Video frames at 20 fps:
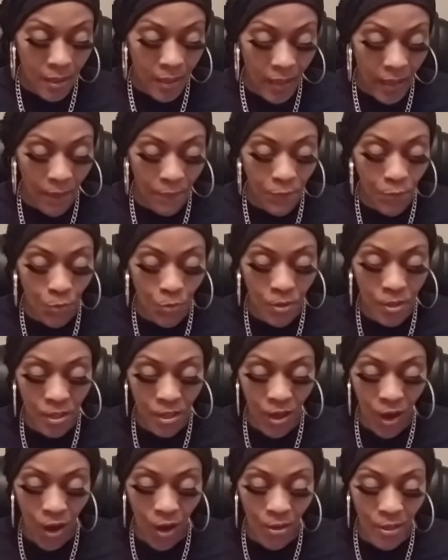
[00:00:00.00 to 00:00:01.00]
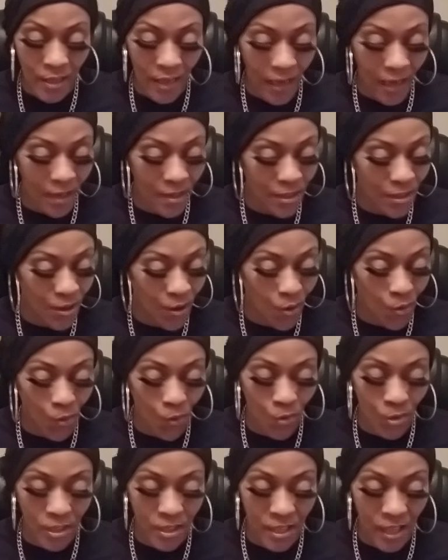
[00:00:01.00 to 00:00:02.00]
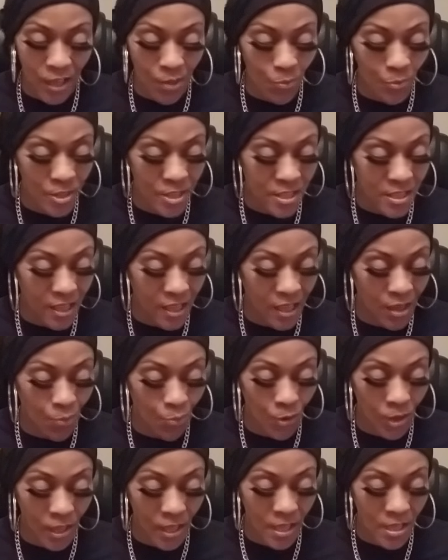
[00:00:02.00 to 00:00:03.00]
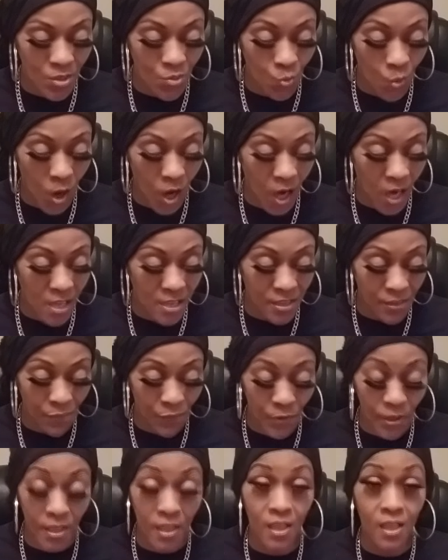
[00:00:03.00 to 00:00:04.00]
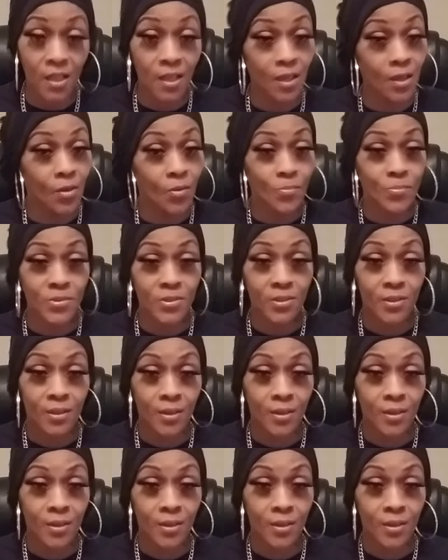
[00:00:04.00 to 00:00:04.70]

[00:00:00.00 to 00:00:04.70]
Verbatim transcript: If you look all down here, on, on the thing we seeing really is wands and fucking cups.